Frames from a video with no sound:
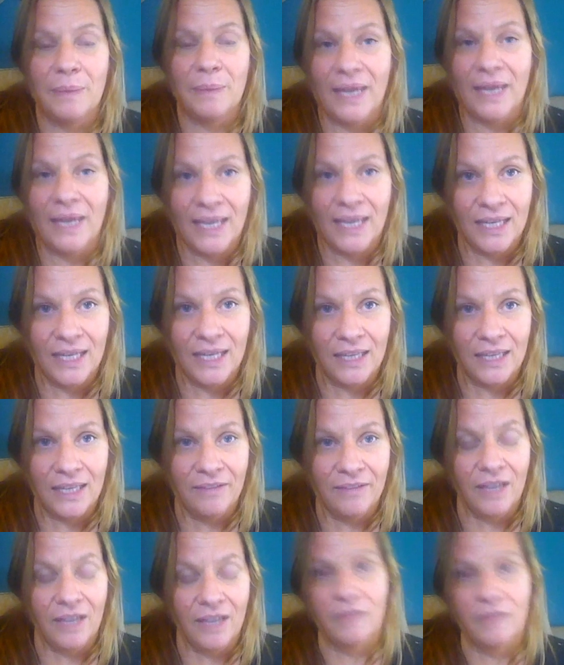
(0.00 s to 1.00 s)
be making a
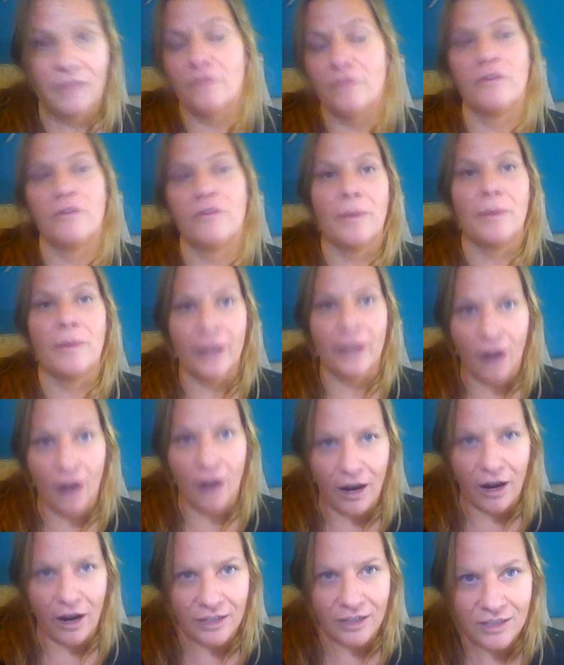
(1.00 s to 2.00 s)
living from
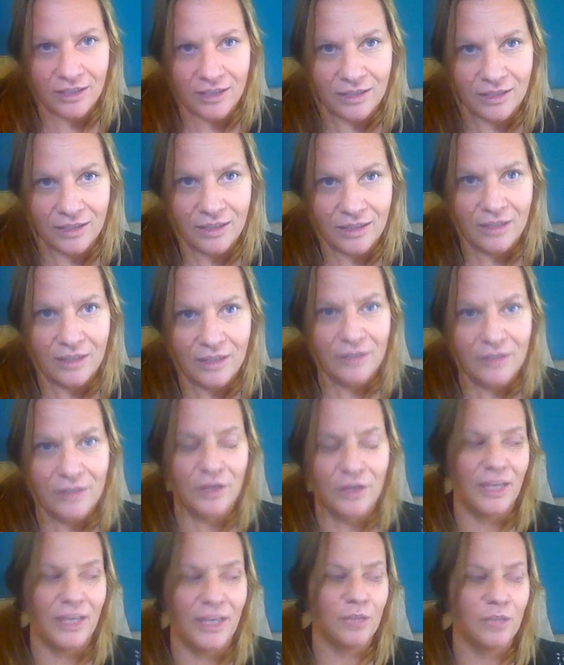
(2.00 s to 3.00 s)
their art.
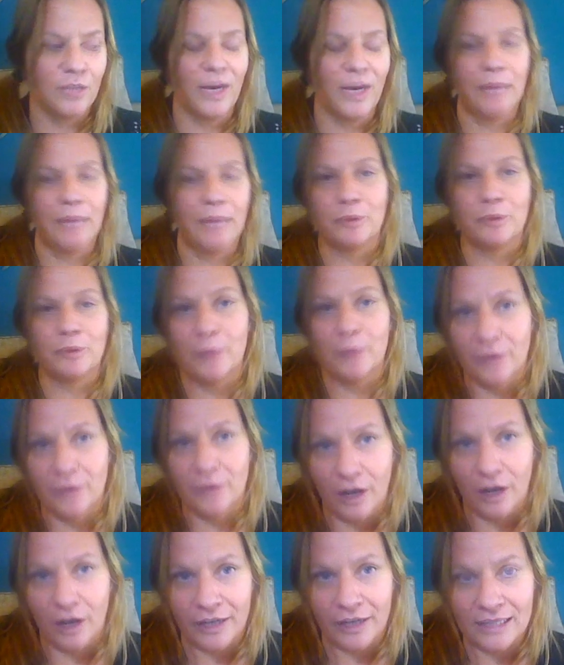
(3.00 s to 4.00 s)
So that's why I
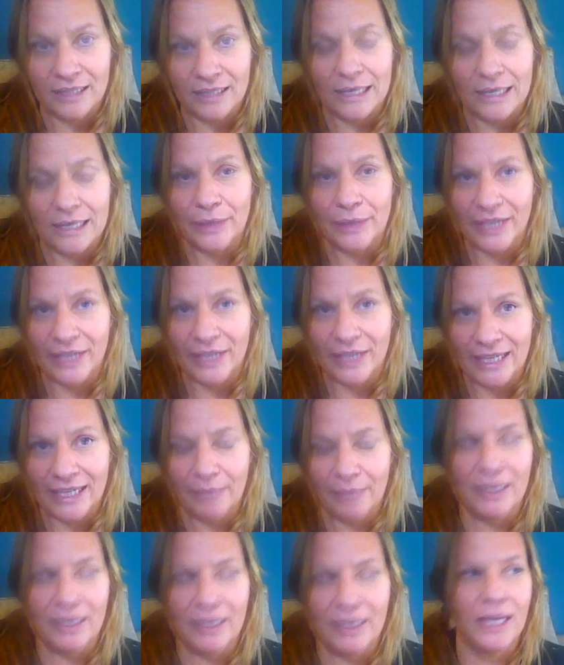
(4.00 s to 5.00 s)
promote the artists that are in
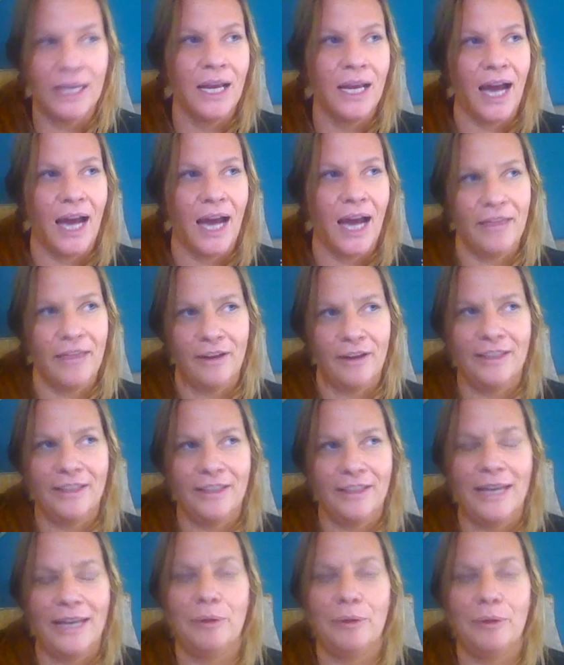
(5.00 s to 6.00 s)
it. But I
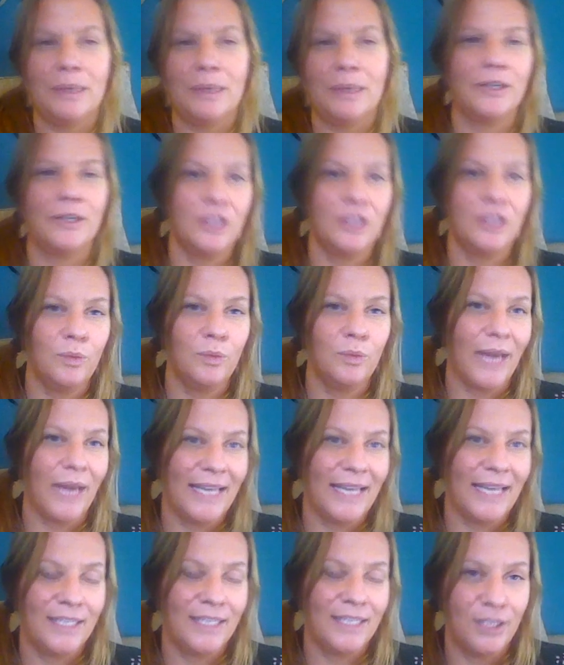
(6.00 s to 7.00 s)
thought that that would be a good
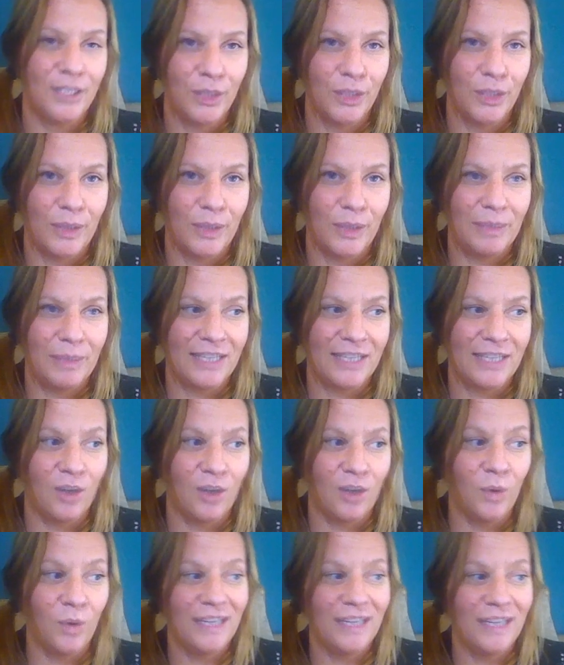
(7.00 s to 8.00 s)
way to do it,
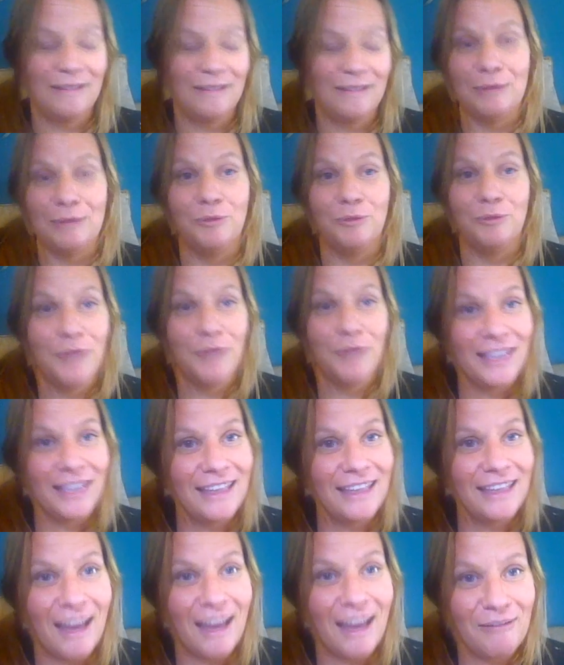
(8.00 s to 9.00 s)
because only if you
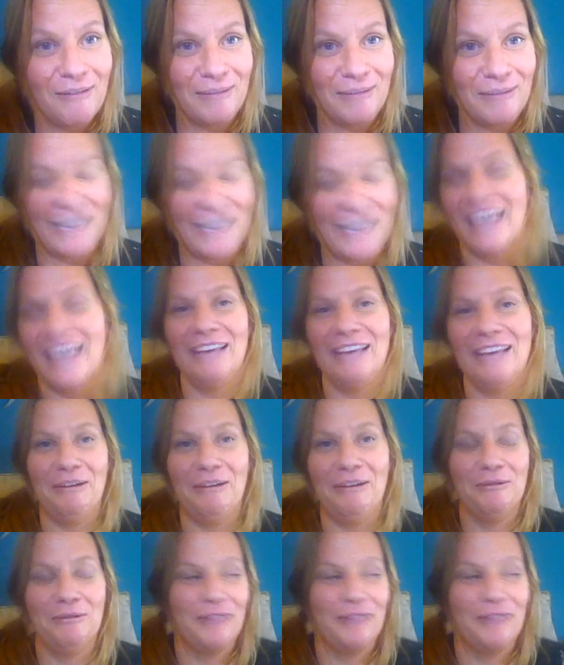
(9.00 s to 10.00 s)
really love me
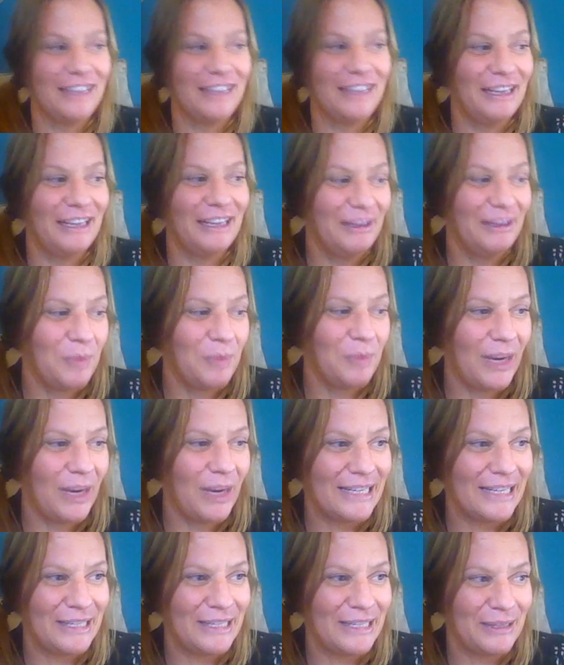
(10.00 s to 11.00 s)
and you really
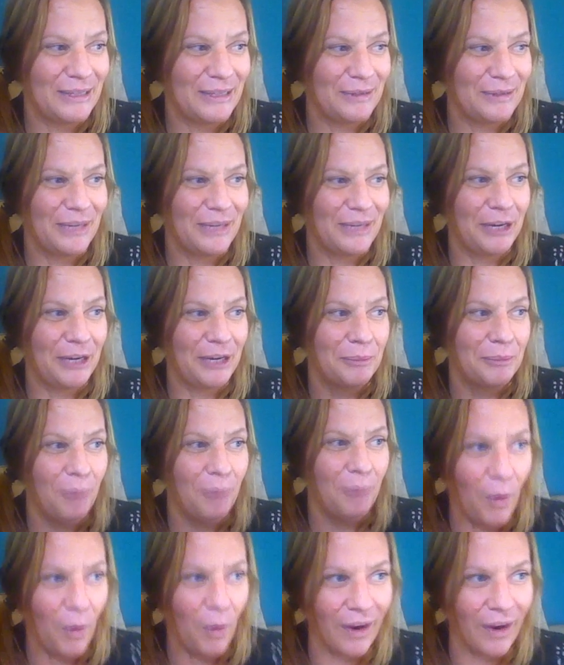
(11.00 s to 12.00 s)
want to hear
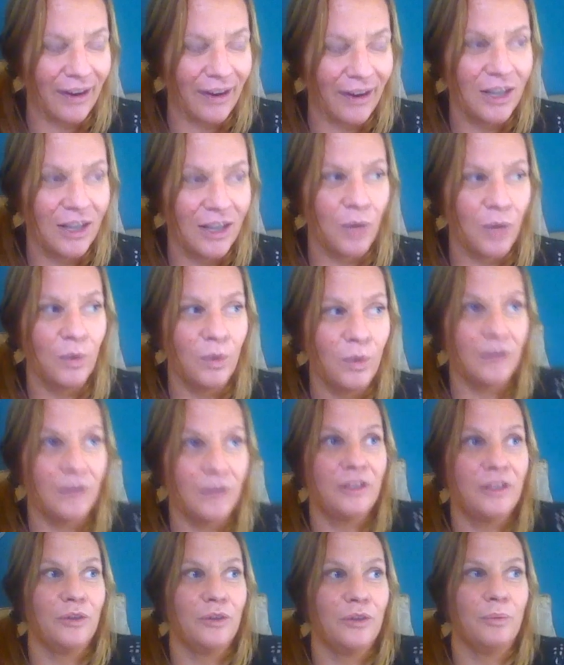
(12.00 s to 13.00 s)
more
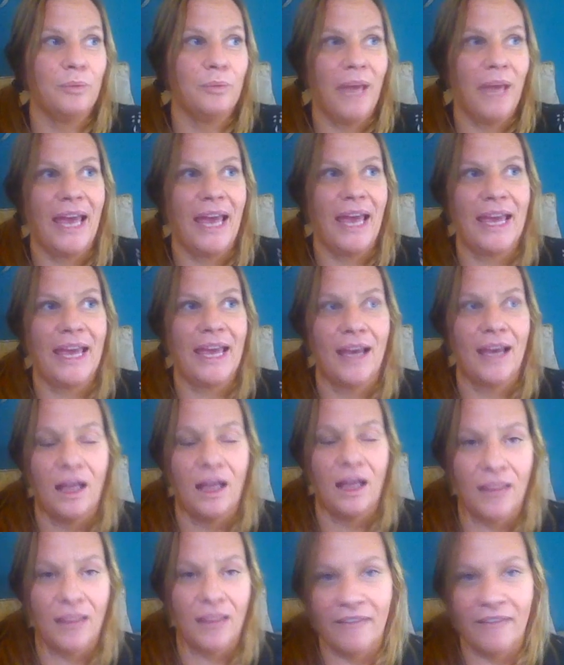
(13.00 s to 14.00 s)
will you
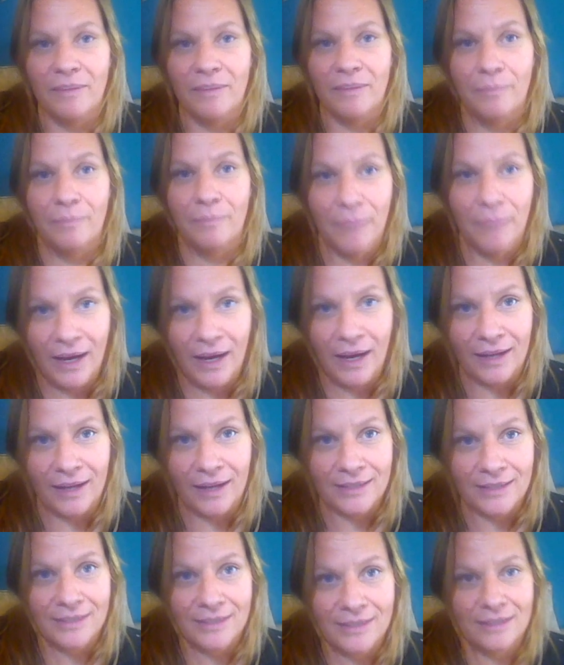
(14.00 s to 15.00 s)
pay eleven
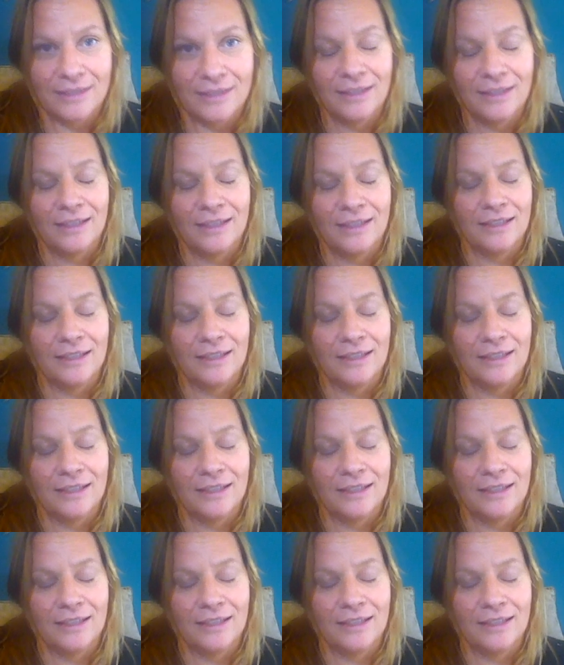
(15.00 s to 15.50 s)
bucks